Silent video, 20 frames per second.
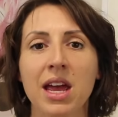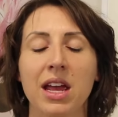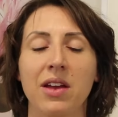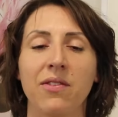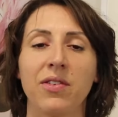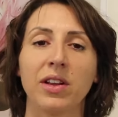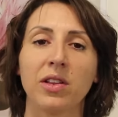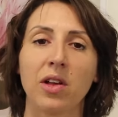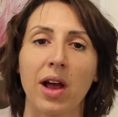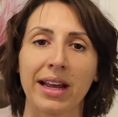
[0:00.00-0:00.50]

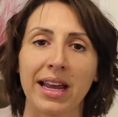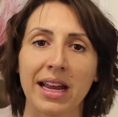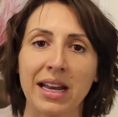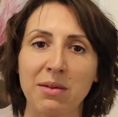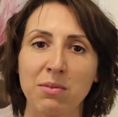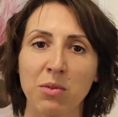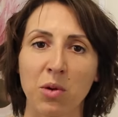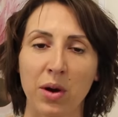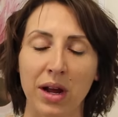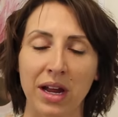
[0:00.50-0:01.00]
If you'd like
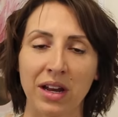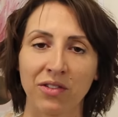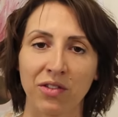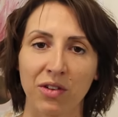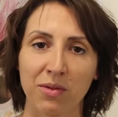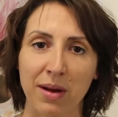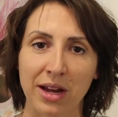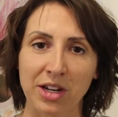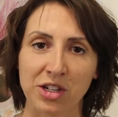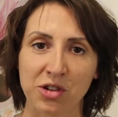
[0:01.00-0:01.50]
any more
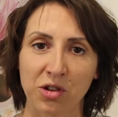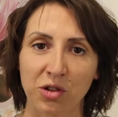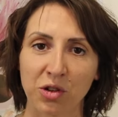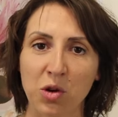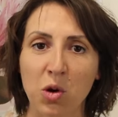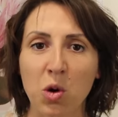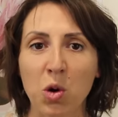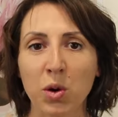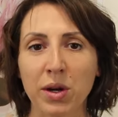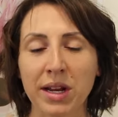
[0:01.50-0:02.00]
information on
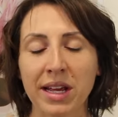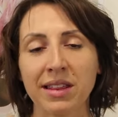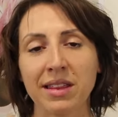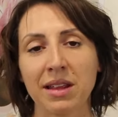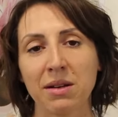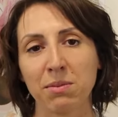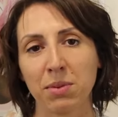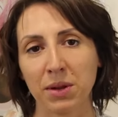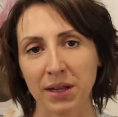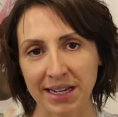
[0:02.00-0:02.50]
cording,
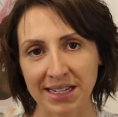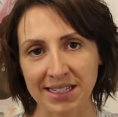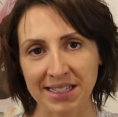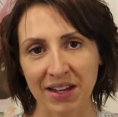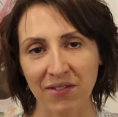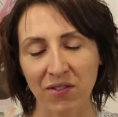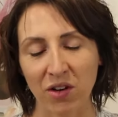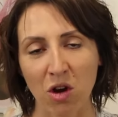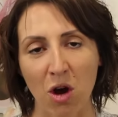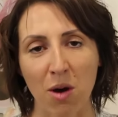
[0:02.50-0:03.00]
then please
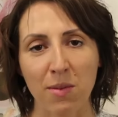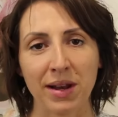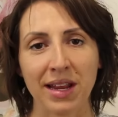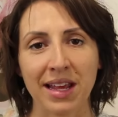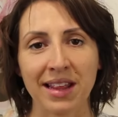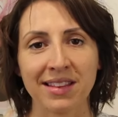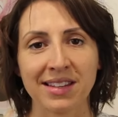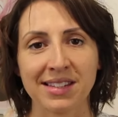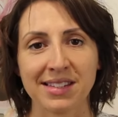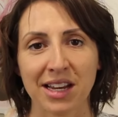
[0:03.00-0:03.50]
leave a
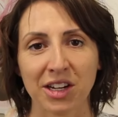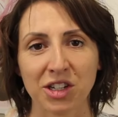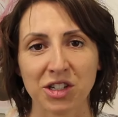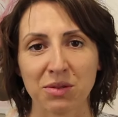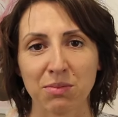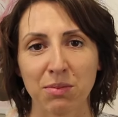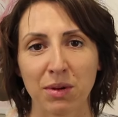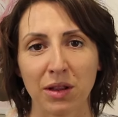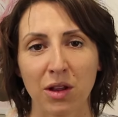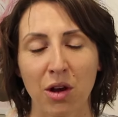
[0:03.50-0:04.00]
comment in the
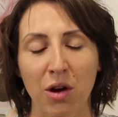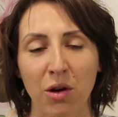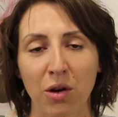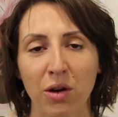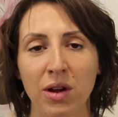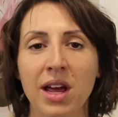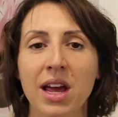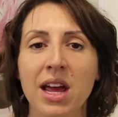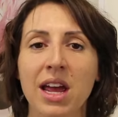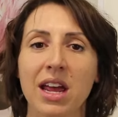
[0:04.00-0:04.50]
section
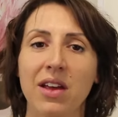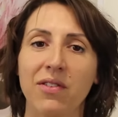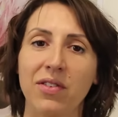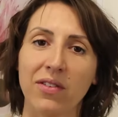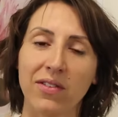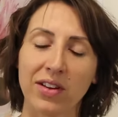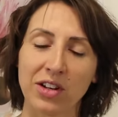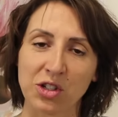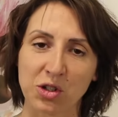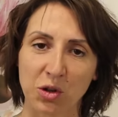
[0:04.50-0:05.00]
below. If
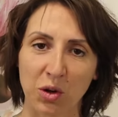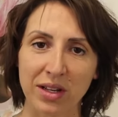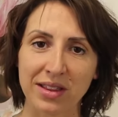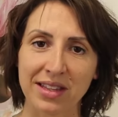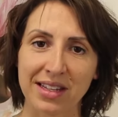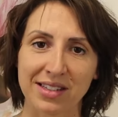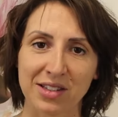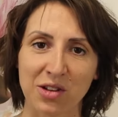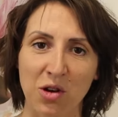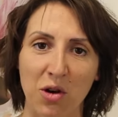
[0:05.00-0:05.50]
you've enjoyed
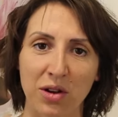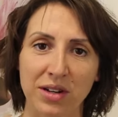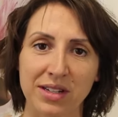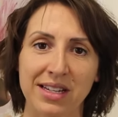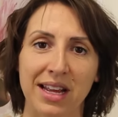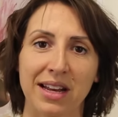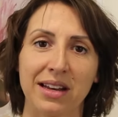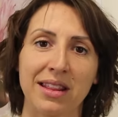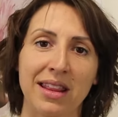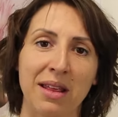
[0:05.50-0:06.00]
this
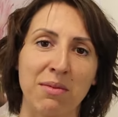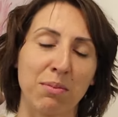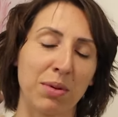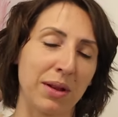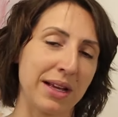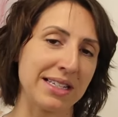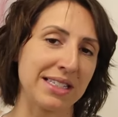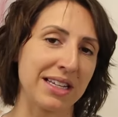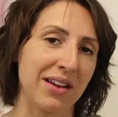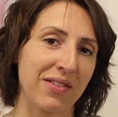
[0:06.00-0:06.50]
content, then
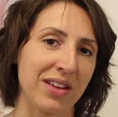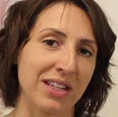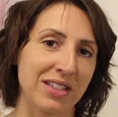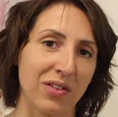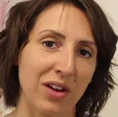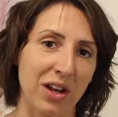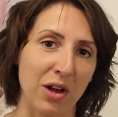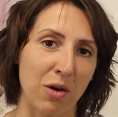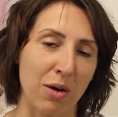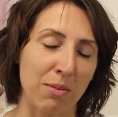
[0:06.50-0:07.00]
please give this
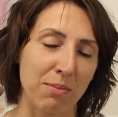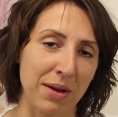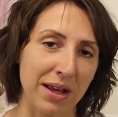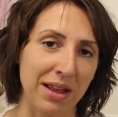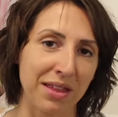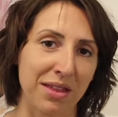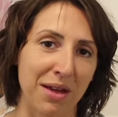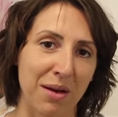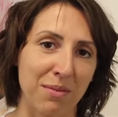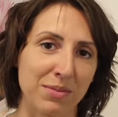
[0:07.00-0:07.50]
video a
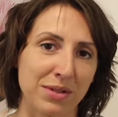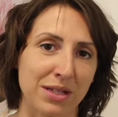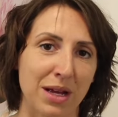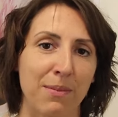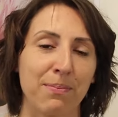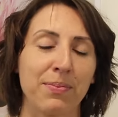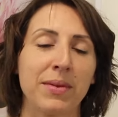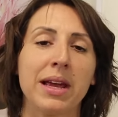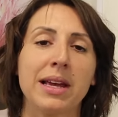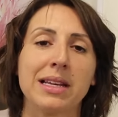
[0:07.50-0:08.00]
big thumbs
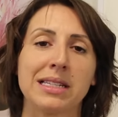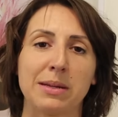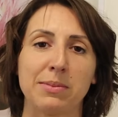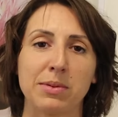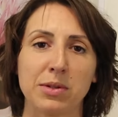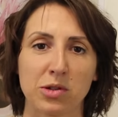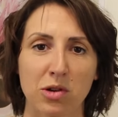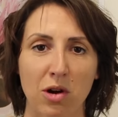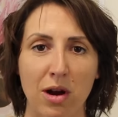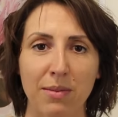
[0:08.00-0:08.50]
up,
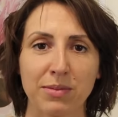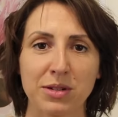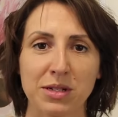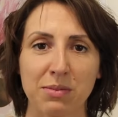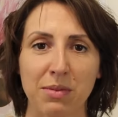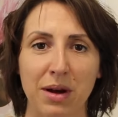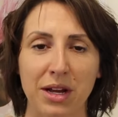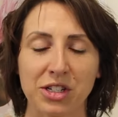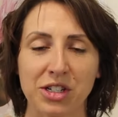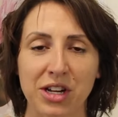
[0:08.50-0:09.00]
subscribe
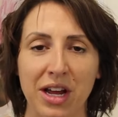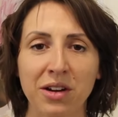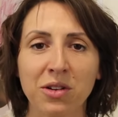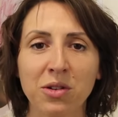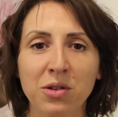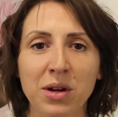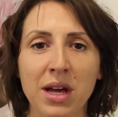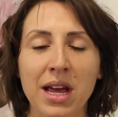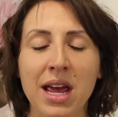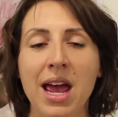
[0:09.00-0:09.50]
to my
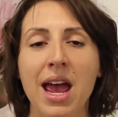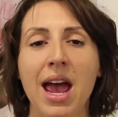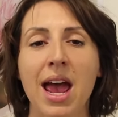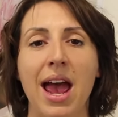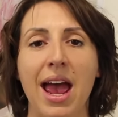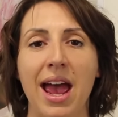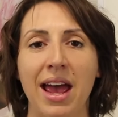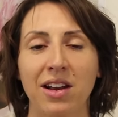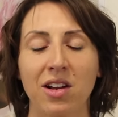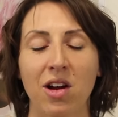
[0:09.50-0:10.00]
channel,
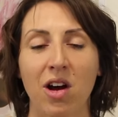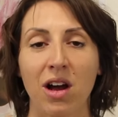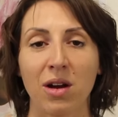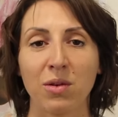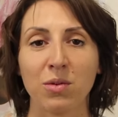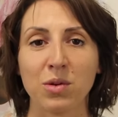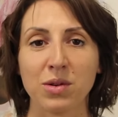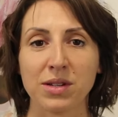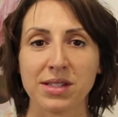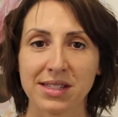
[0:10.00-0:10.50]
and
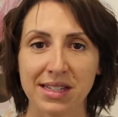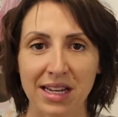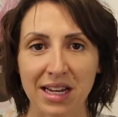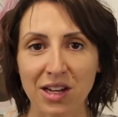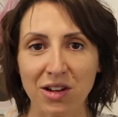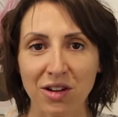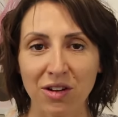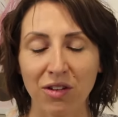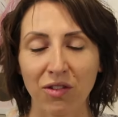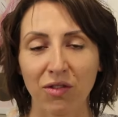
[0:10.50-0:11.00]
I will see
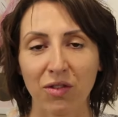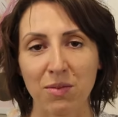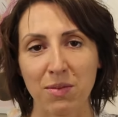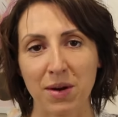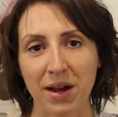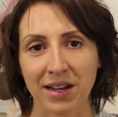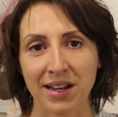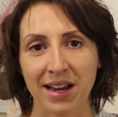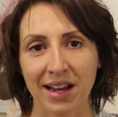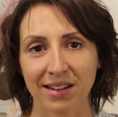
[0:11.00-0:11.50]
you for
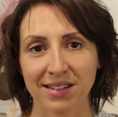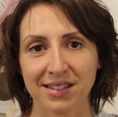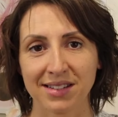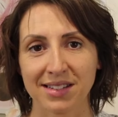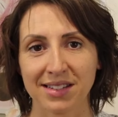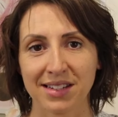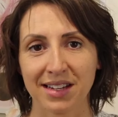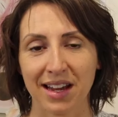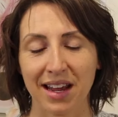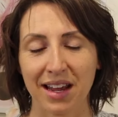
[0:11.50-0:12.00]
my
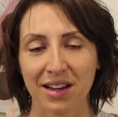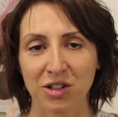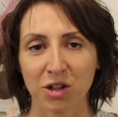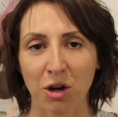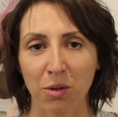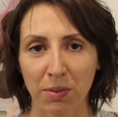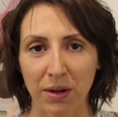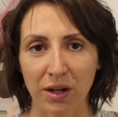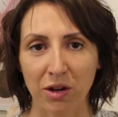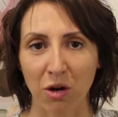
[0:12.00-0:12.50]
next
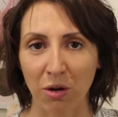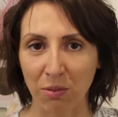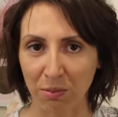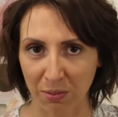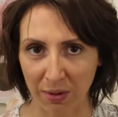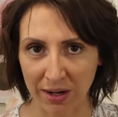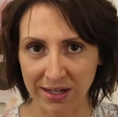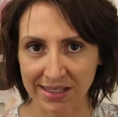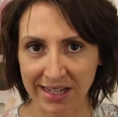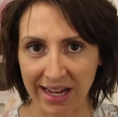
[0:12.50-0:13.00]
topic on
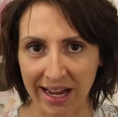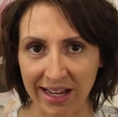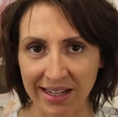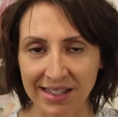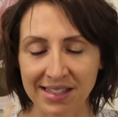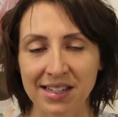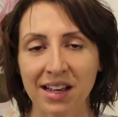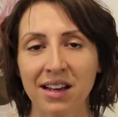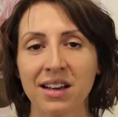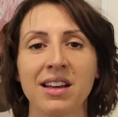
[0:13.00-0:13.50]
breast
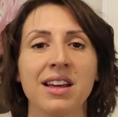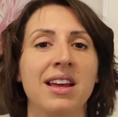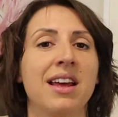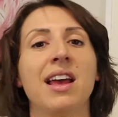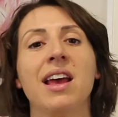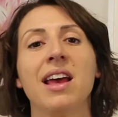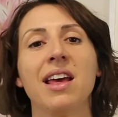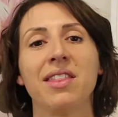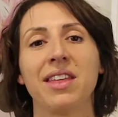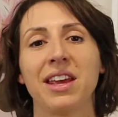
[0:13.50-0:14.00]
cancer.
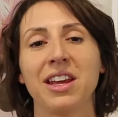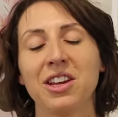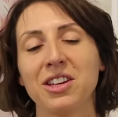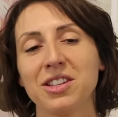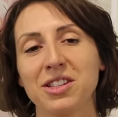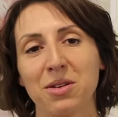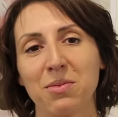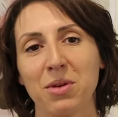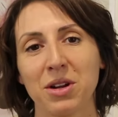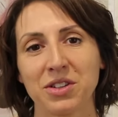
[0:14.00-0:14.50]
Thank you
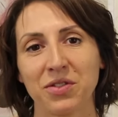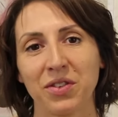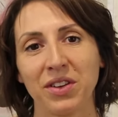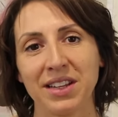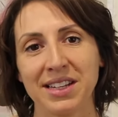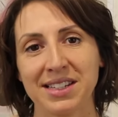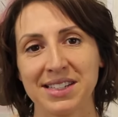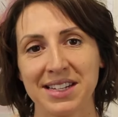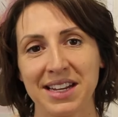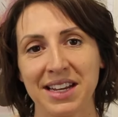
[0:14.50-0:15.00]
so much for
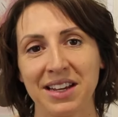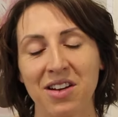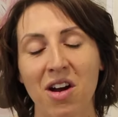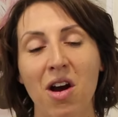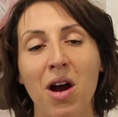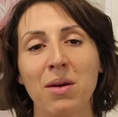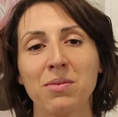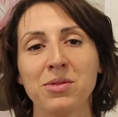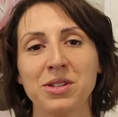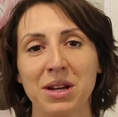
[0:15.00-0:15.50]
listening.
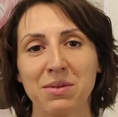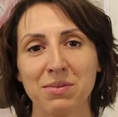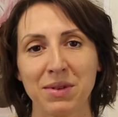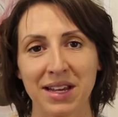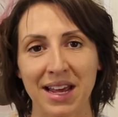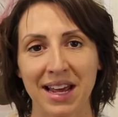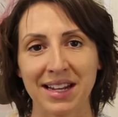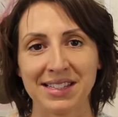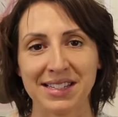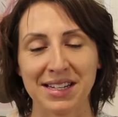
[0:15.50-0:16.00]
I'm Jen
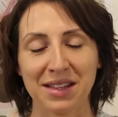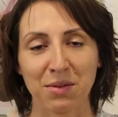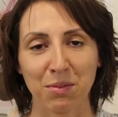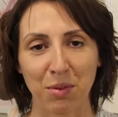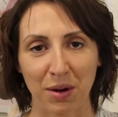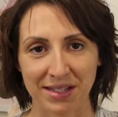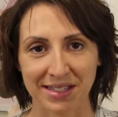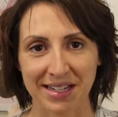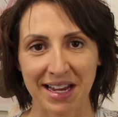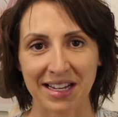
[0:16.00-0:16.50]
McKenzie, the
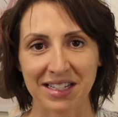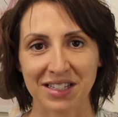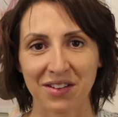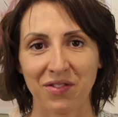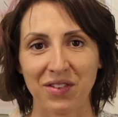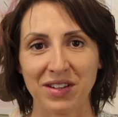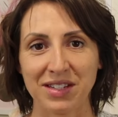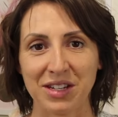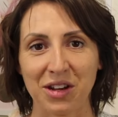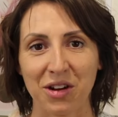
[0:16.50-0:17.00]
Breast Cancer
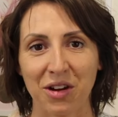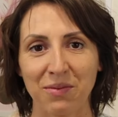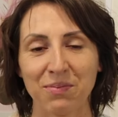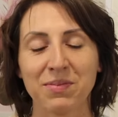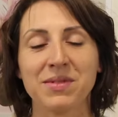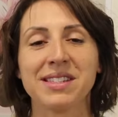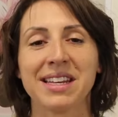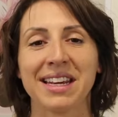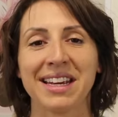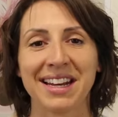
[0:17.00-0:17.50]
Physio.
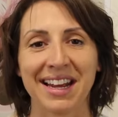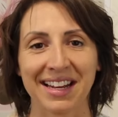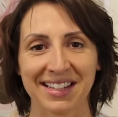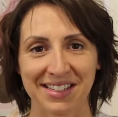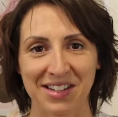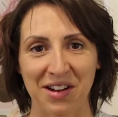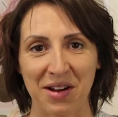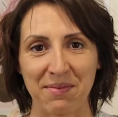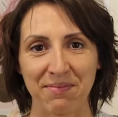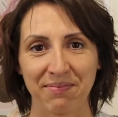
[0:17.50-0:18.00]
See you
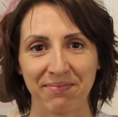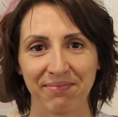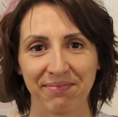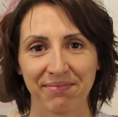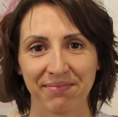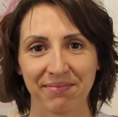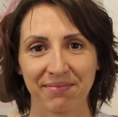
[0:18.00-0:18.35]
next time.